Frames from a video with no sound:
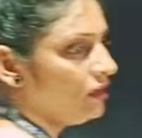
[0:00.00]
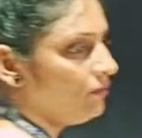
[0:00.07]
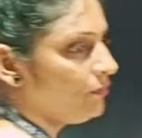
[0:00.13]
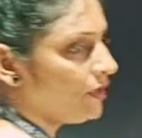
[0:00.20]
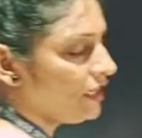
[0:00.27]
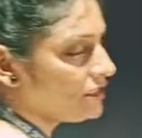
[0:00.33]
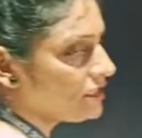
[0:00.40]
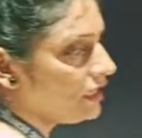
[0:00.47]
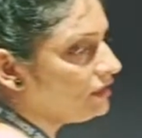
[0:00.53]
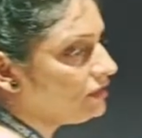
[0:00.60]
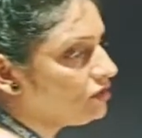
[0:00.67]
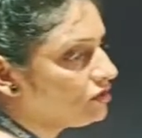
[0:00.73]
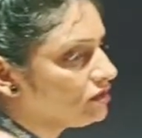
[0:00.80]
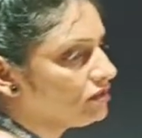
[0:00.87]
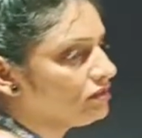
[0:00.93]
present
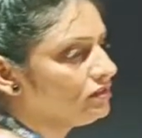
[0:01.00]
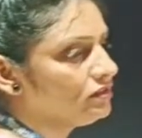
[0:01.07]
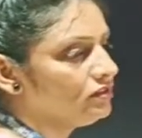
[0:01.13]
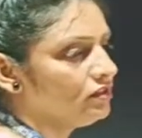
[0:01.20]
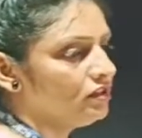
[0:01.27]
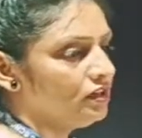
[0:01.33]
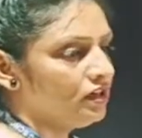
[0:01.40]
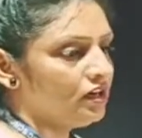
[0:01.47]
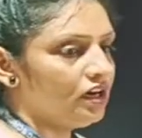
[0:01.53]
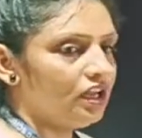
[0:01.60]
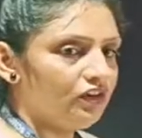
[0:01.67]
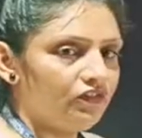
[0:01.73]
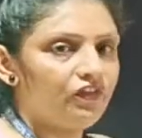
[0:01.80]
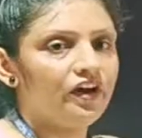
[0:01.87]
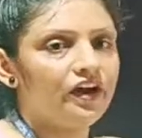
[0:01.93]

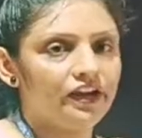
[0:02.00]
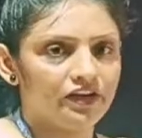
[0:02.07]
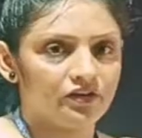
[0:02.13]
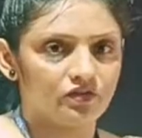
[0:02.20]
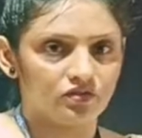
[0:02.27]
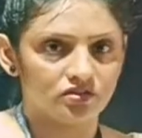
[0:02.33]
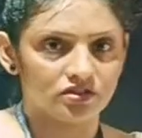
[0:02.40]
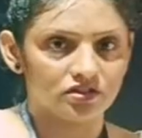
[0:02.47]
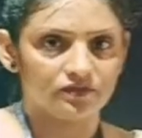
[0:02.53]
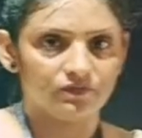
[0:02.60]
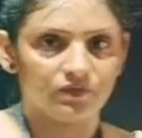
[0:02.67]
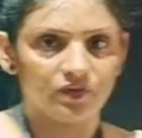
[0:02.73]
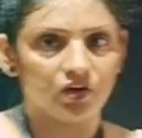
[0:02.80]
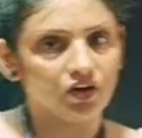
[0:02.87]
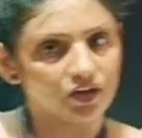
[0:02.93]
alpha hydrogen.
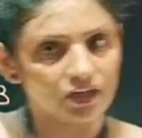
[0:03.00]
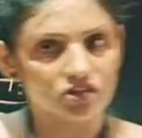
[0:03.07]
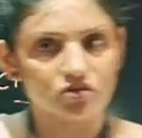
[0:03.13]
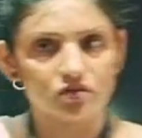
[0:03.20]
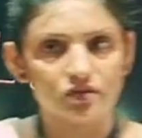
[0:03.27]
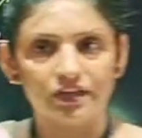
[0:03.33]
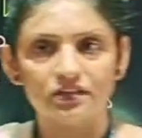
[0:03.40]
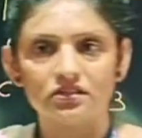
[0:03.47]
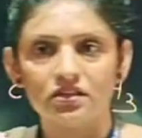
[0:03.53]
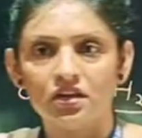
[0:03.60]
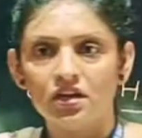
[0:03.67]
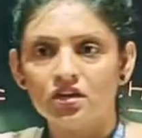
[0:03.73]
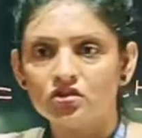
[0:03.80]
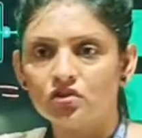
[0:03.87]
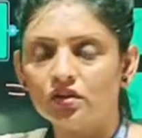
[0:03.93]
Okay,
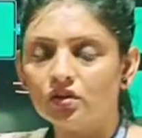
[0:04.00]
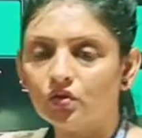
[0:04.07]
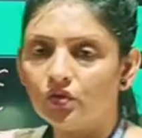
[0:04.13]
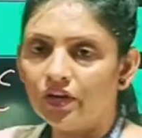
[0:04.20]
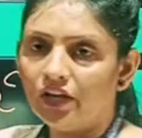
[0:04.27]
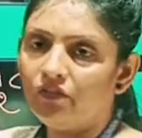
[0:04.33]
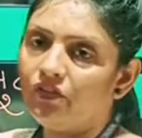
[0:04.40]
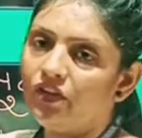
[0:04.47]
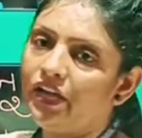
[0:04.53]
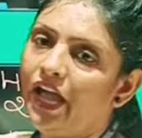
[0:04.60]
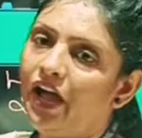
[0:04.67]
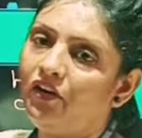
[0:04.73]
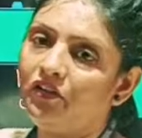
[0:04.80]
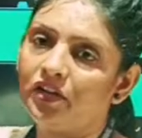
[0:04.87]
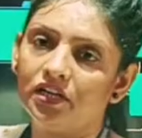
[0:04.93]
students. So today we
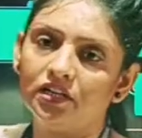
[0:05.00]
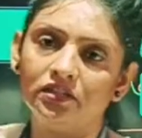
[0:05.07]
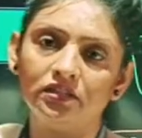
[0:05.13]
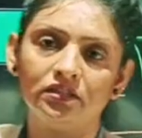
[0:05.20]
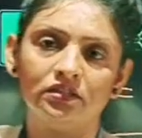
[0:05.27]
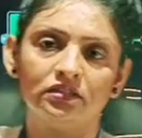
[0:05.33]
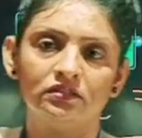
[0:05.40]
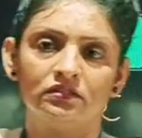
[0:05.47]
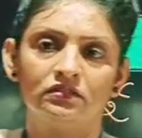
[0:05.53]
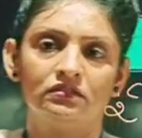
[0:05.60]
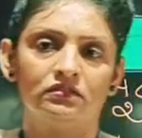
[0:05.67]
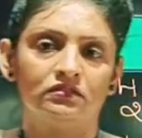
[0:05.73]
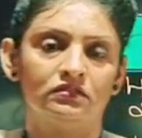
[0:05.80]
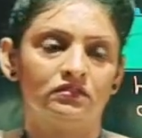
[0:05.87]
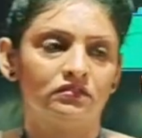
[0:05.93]
have done
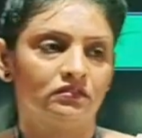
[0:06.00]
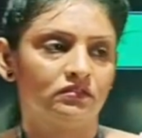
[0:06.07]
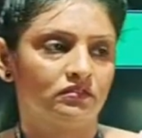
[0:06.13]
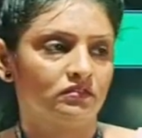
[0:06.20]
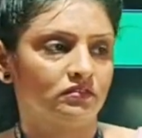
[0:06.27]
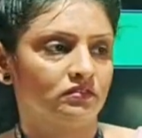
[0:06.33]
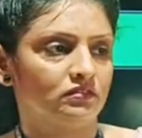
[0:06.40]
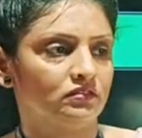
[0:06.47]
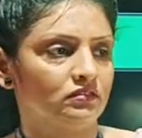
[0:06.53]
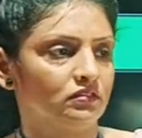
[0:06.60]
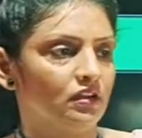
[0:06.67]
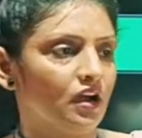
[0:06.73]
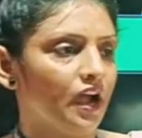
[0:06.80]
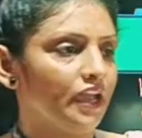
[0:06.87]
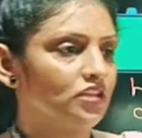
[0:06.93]

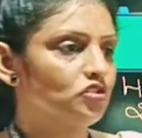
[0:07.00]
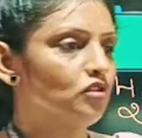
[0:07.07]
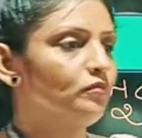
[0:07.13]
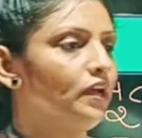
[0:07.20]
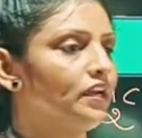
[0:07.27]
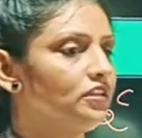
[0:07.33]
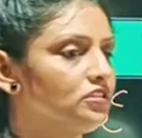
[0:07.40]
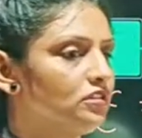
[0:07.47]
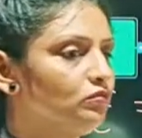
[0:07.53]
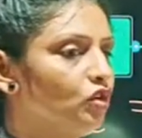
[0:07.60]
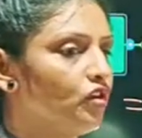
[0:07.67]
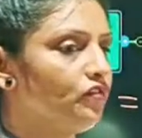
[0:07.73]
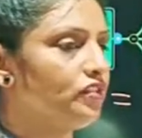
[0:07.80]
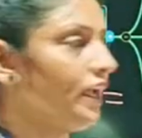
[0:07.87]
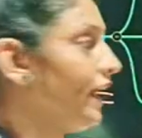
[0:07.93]
isomerism of the